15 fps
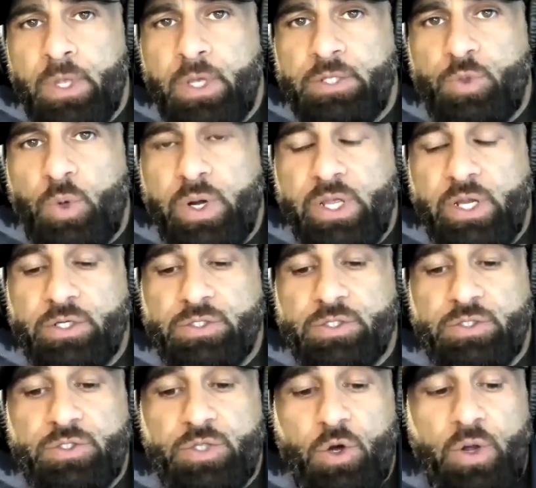20 years.
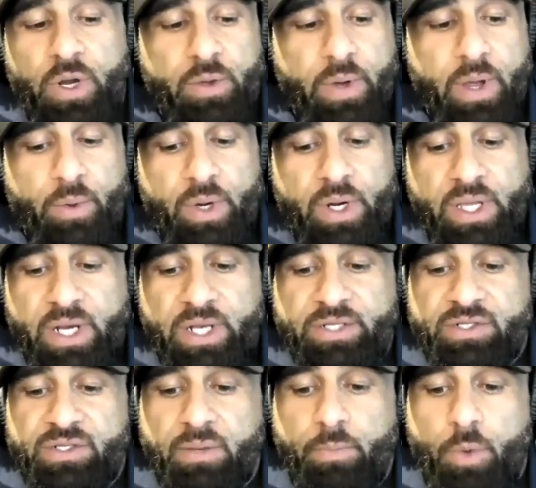So anyway, we're going to get into
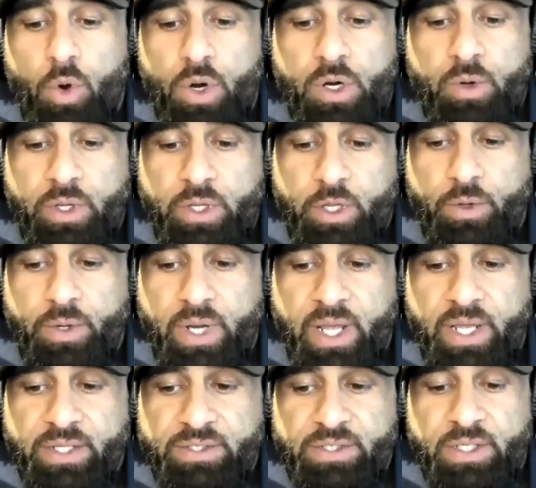some more
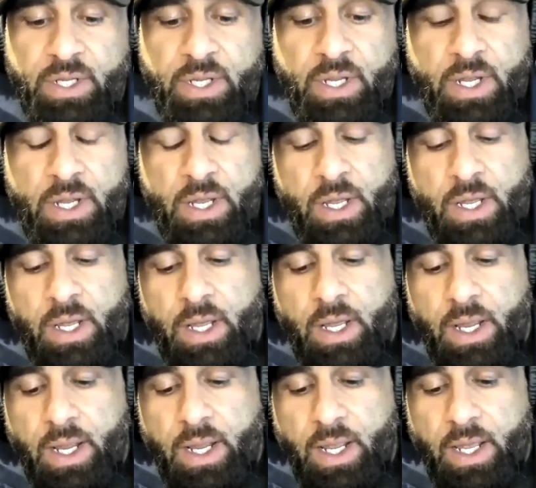Q&As.
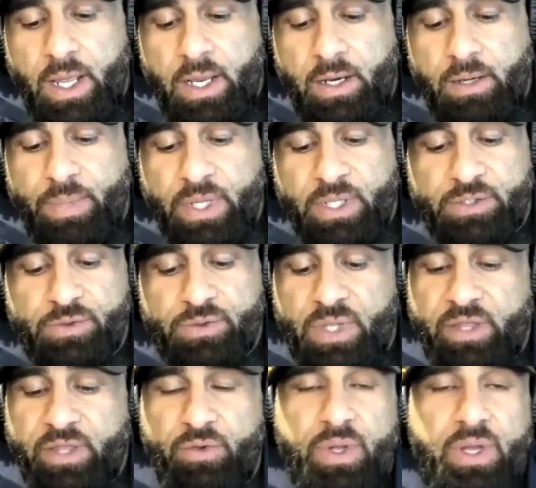And because there's
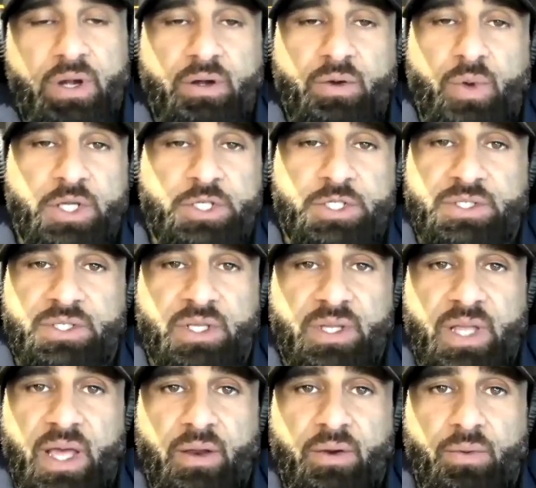like 300 questions on
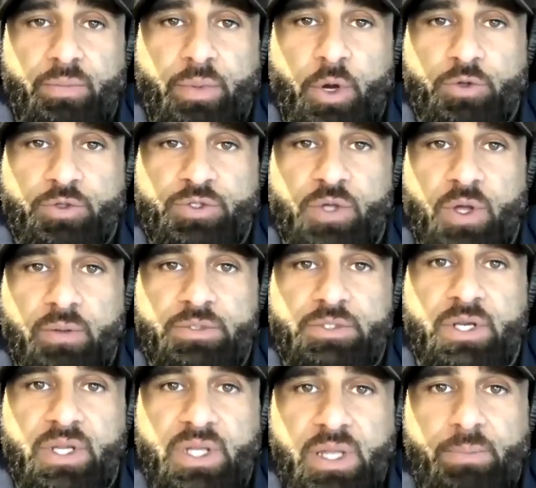that post. So I'm just
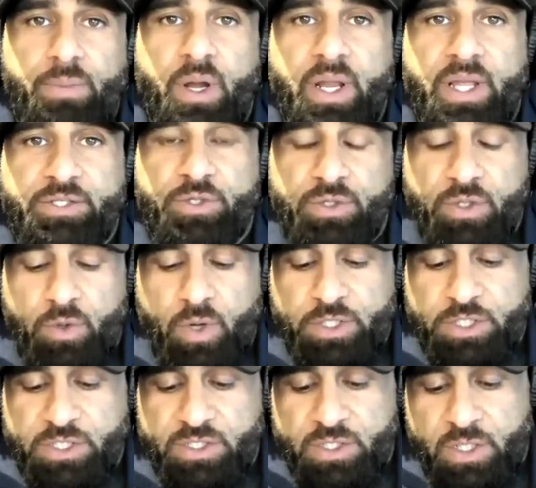going to keep on answering the
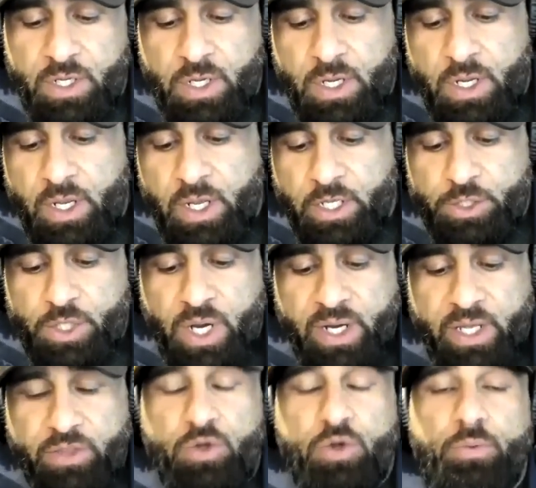questions and try and
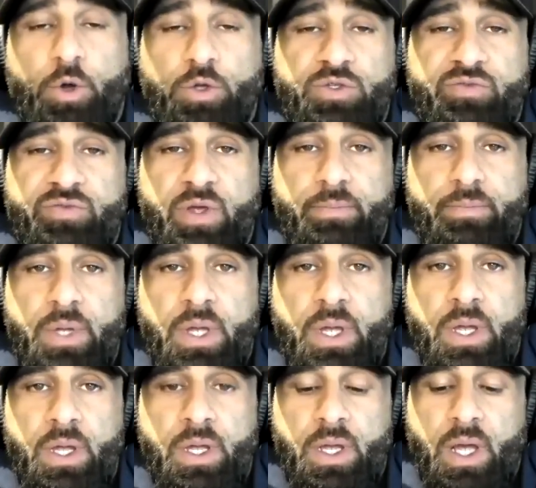get through most of them.
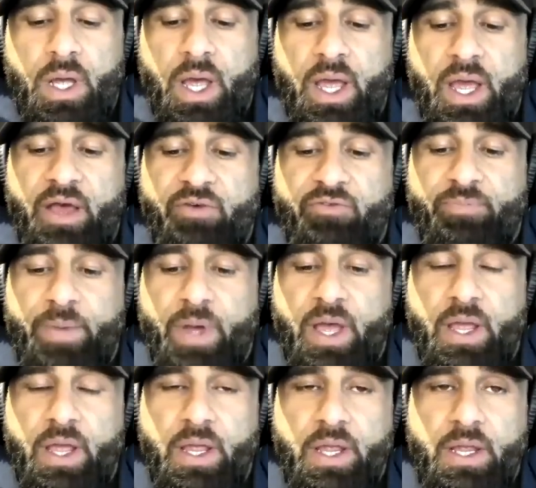I have
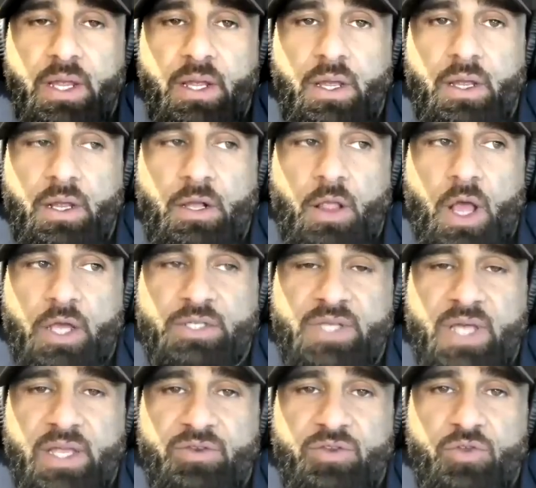my clock
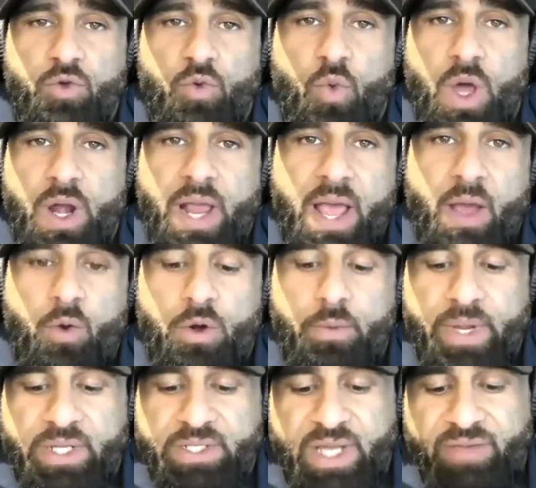set to 1 hour
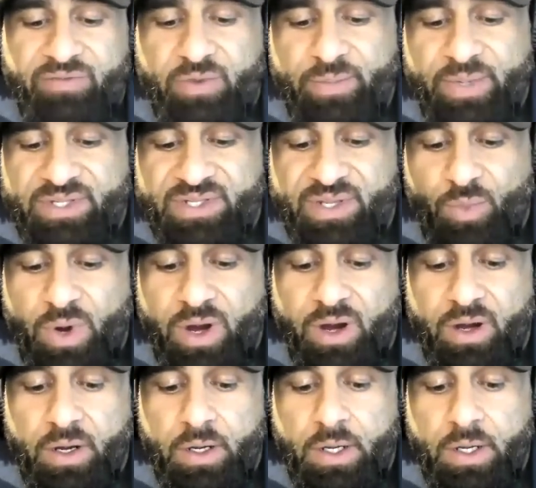because I have to be somewhere